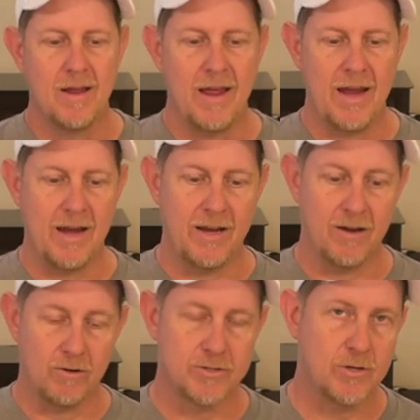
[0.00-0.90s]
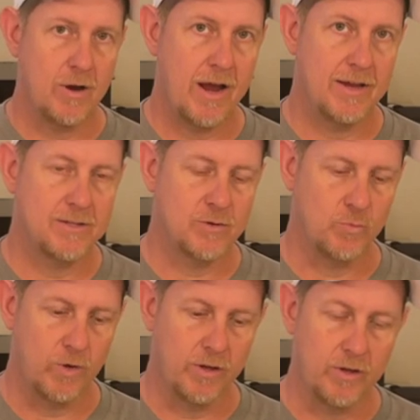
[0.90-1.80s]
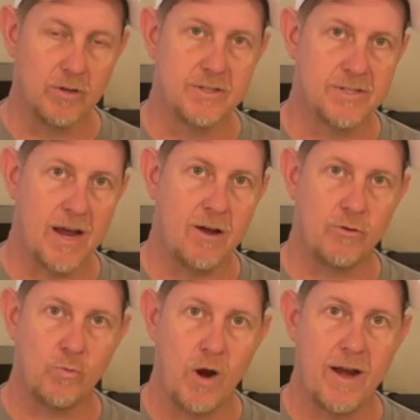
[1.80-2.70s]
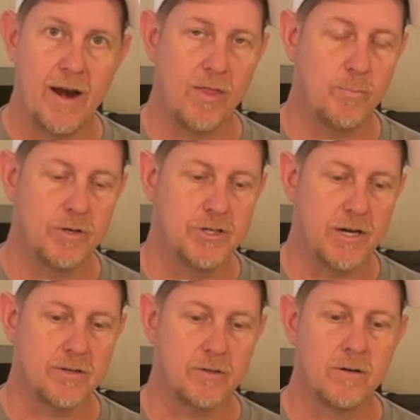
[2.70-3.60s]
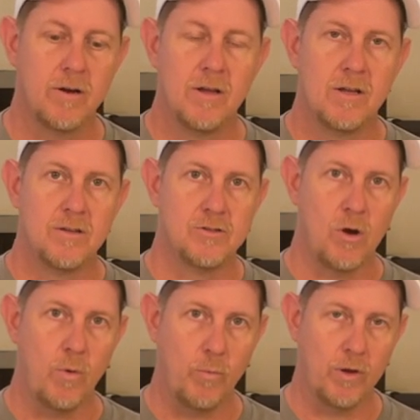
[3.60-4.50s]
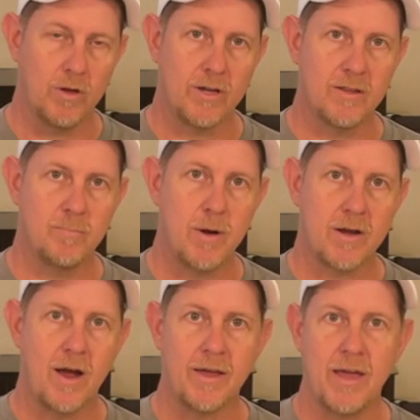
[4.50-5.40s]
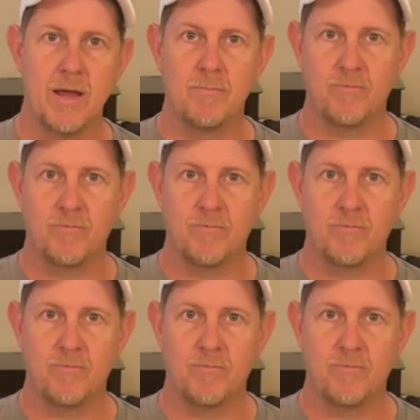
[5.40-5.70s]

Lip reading: And it also has really good sound right out of the projector. So when we look at the Buckeye game